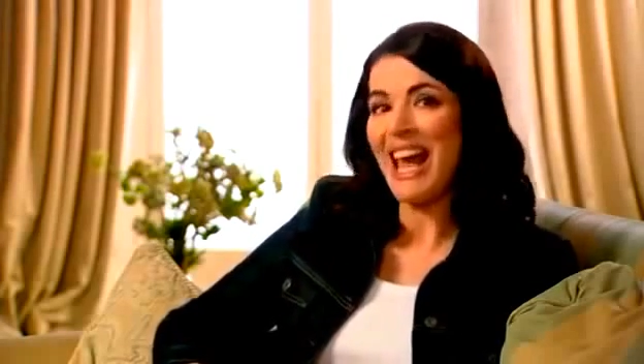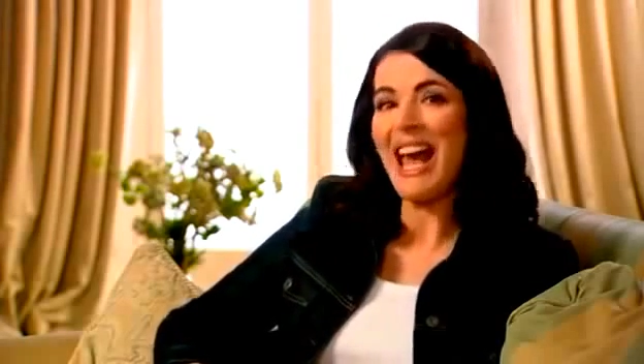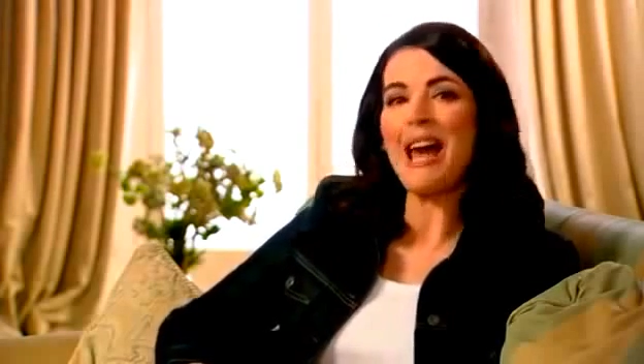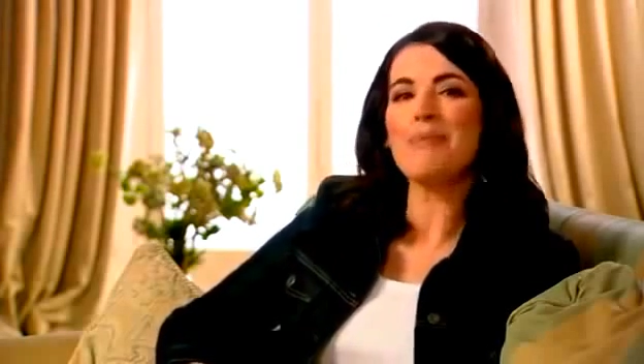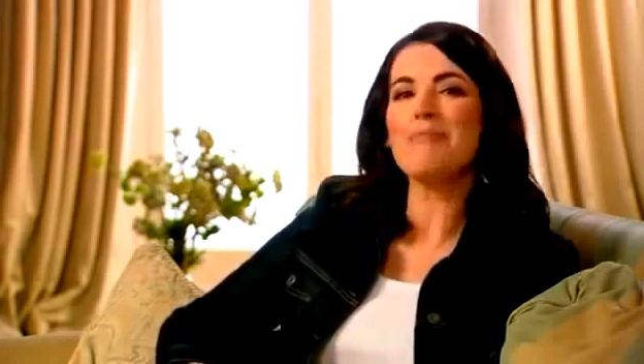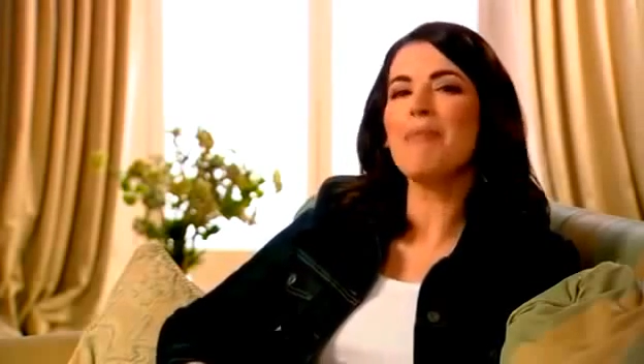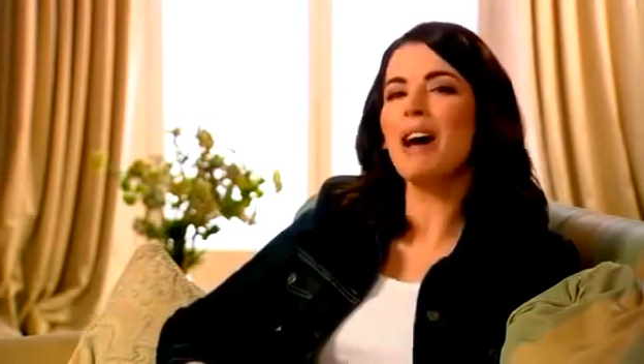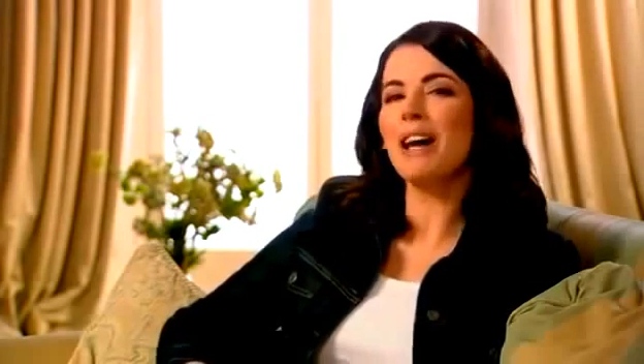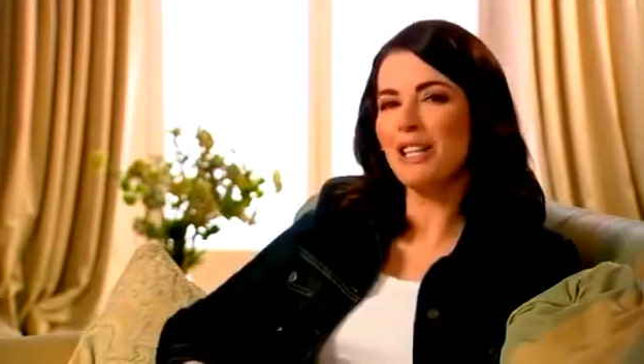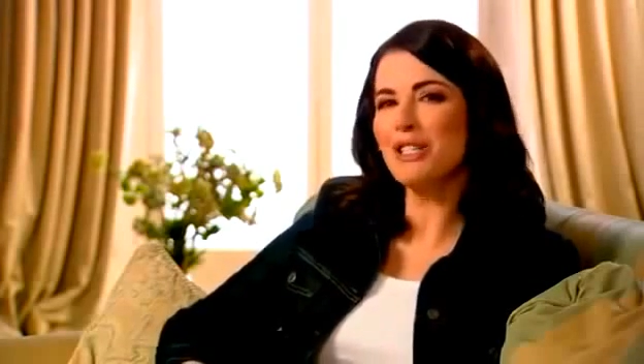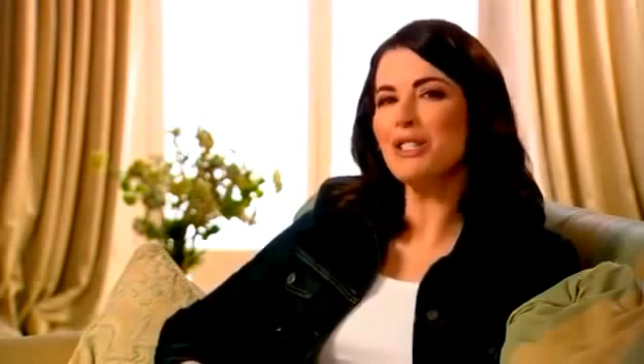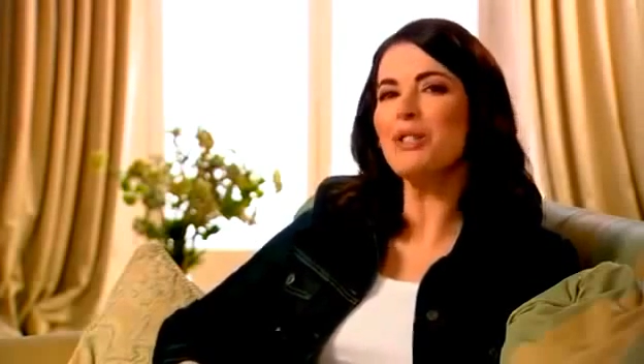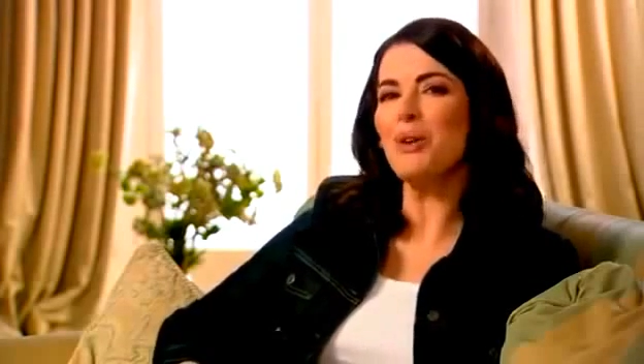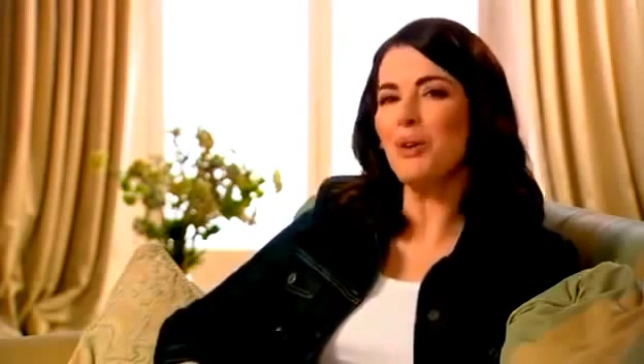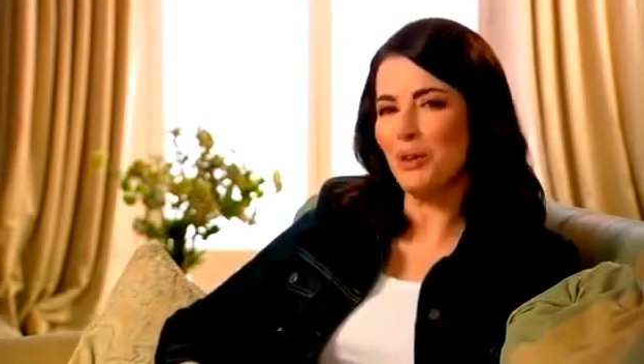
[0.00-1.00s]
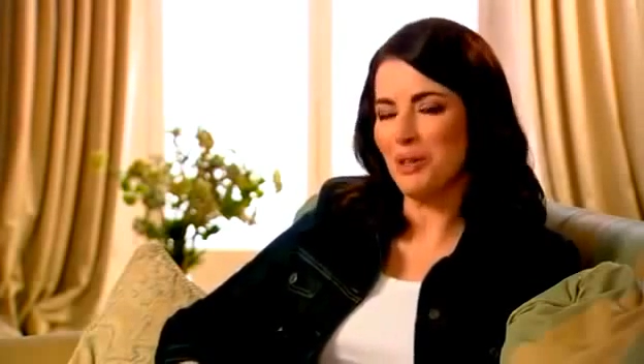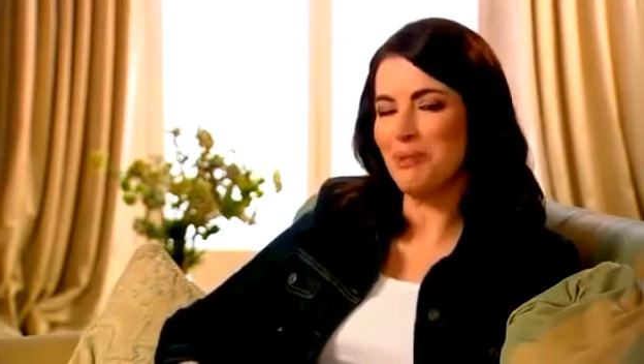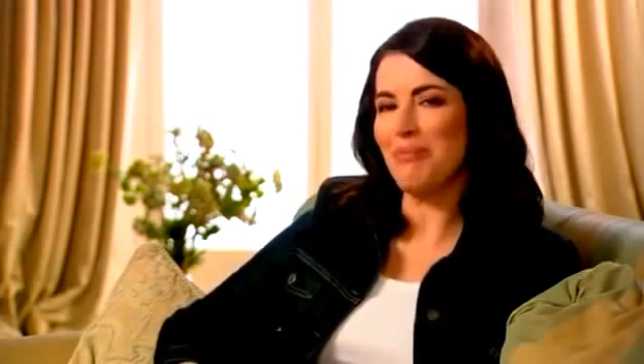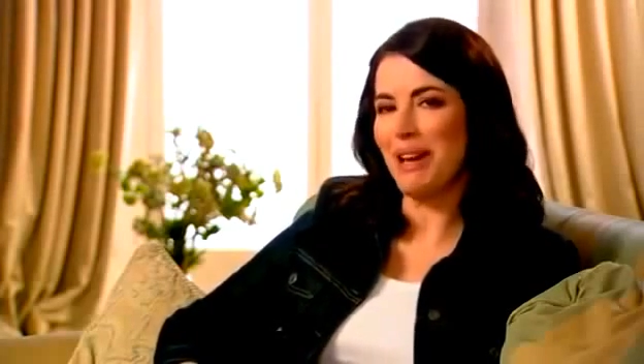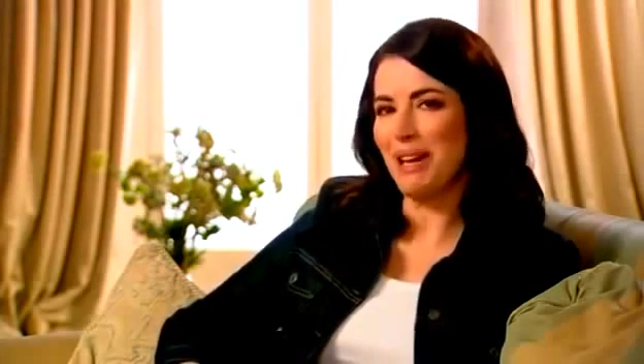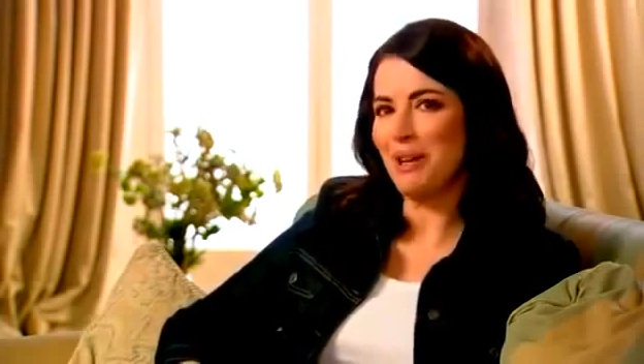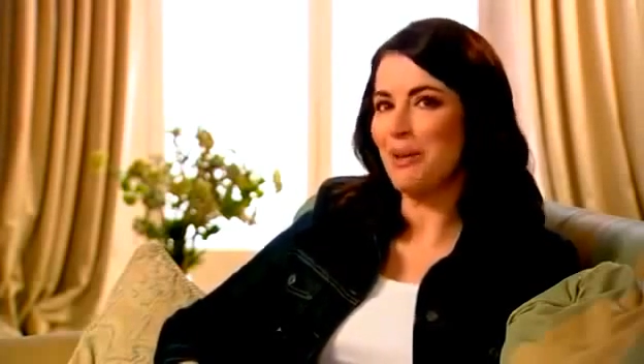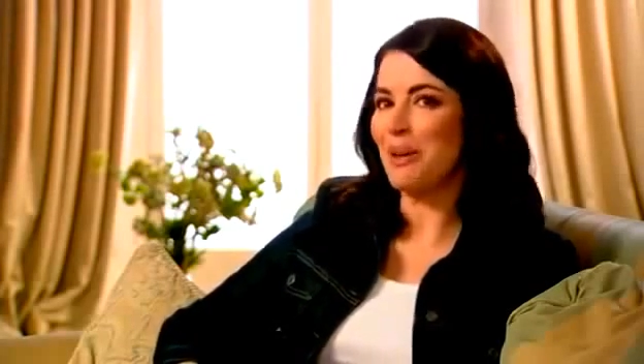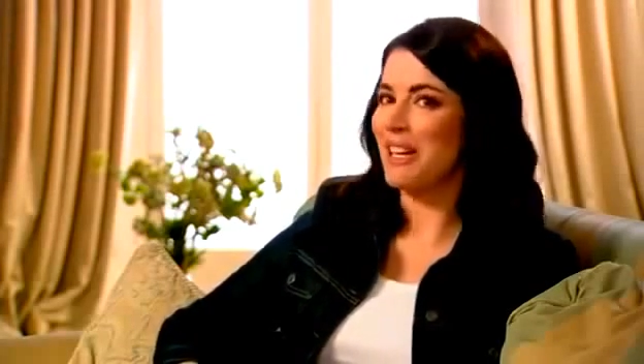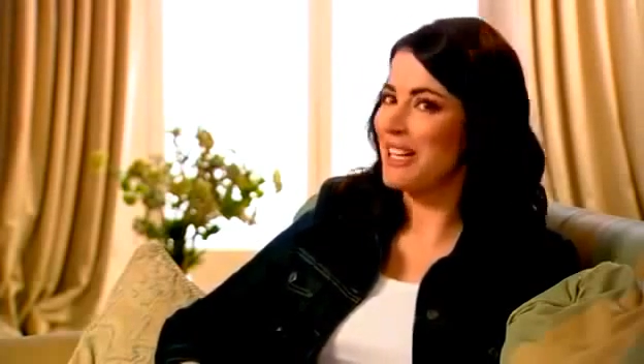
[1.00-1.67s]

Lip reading: And my chocolate banquet